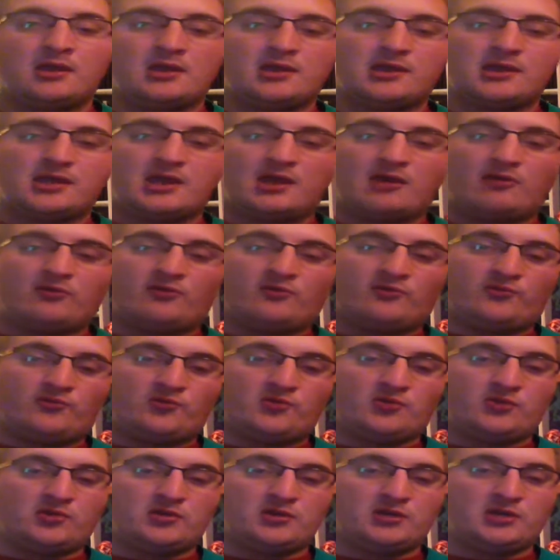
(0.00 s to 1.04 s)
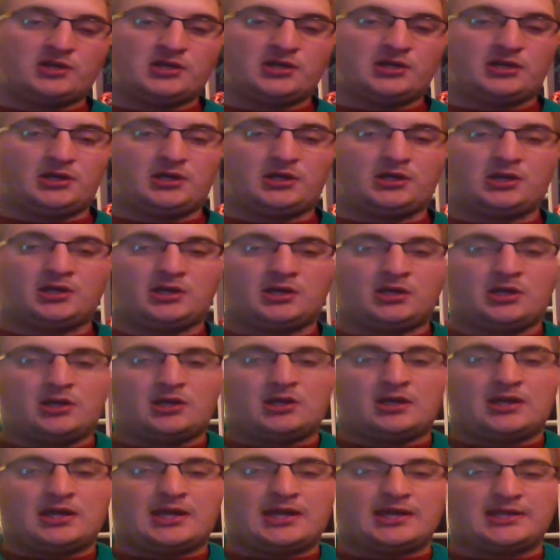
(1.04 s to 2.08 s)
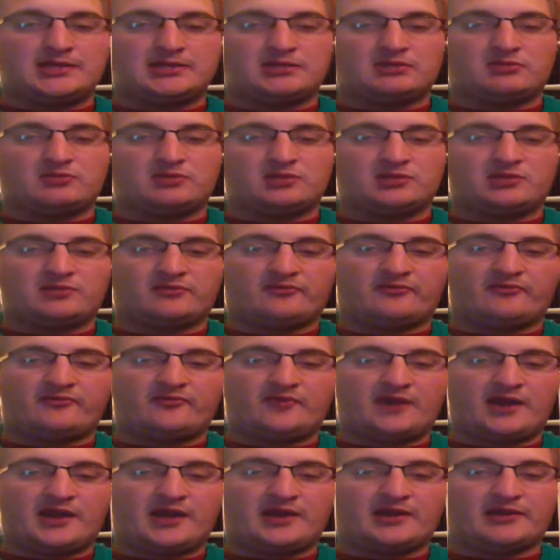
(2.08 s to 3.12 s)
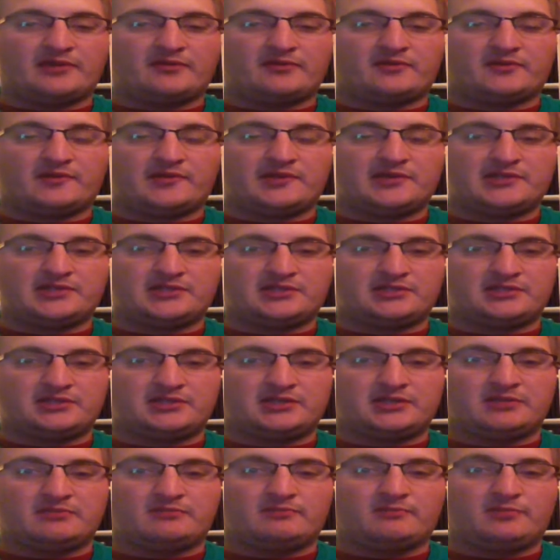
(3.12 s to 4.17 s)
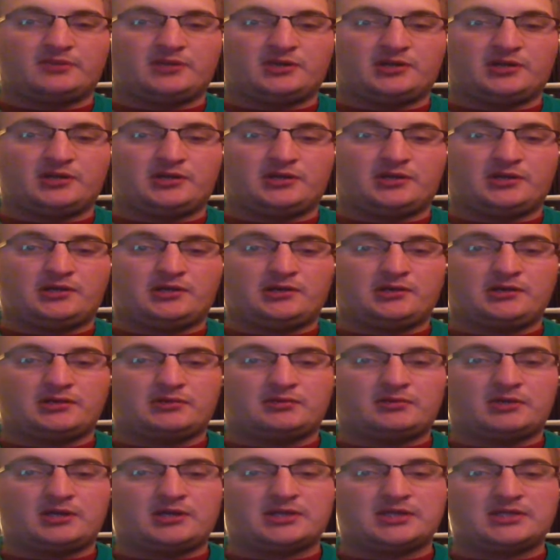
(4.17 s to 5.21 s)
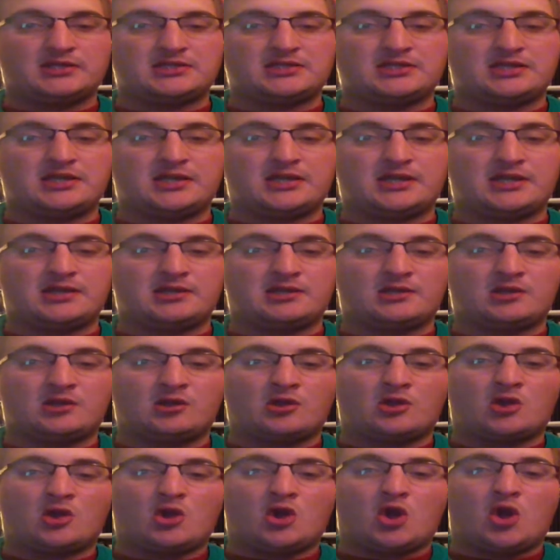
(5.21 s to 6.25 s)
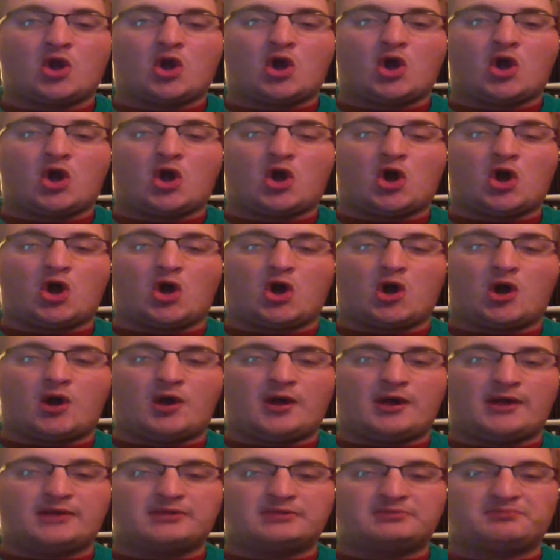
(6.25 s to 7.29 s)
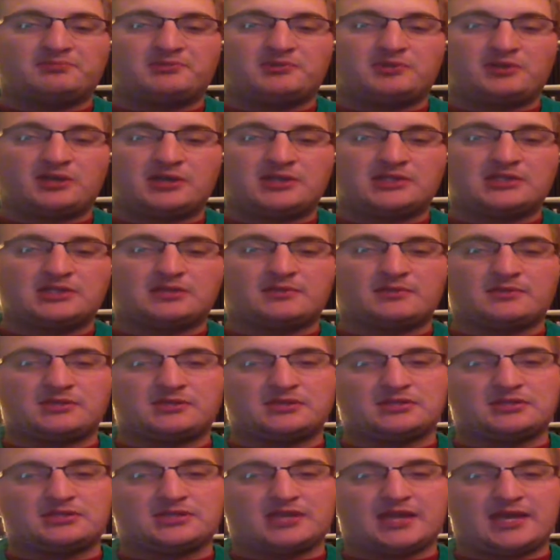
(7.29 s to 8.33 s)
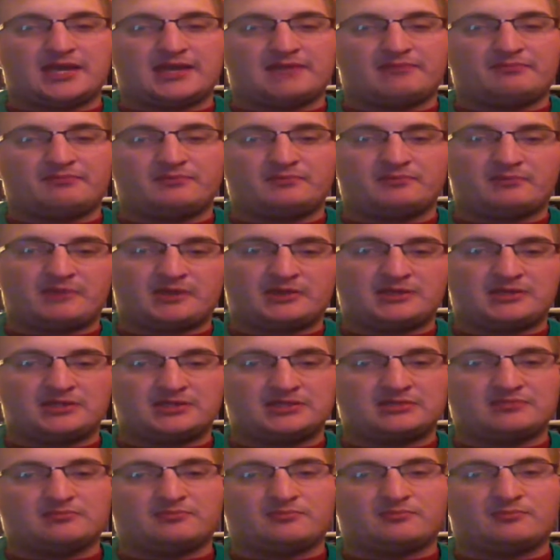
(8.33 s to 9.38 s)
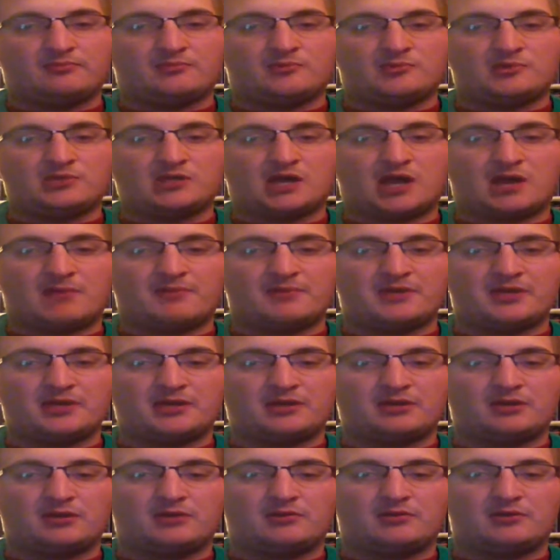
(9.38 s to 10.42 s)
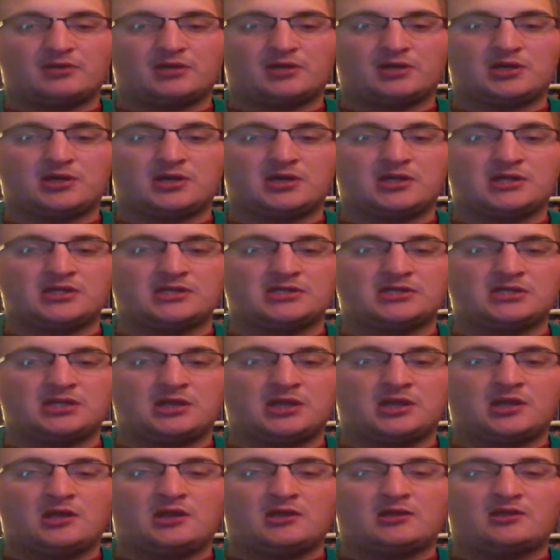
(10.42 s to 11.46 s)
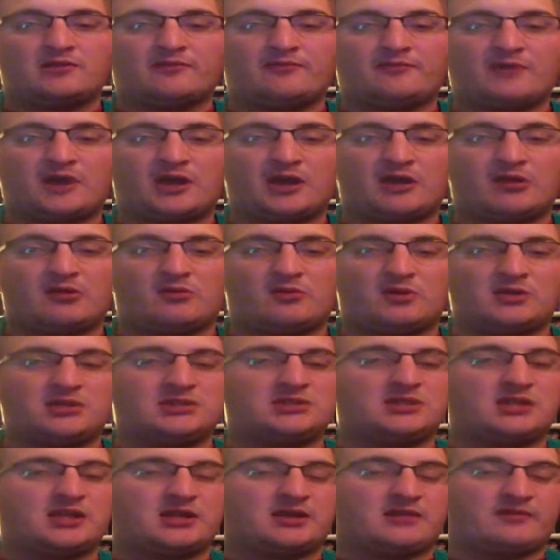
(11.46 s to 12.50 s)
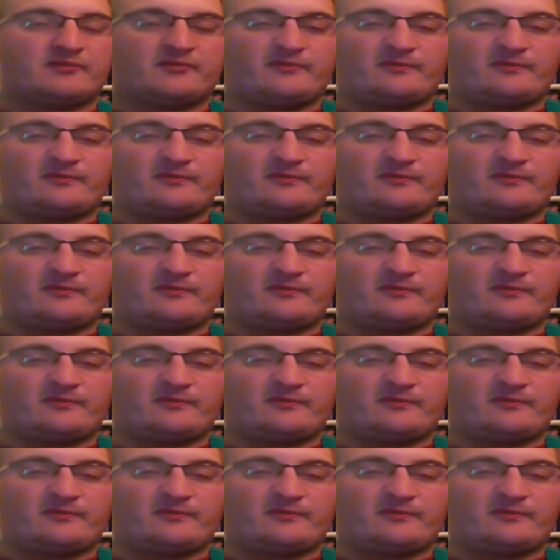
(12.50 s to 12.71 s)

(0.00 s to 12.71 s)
California has a recent fire recently. But like I say. I feel like something to say about this topic because the fire was like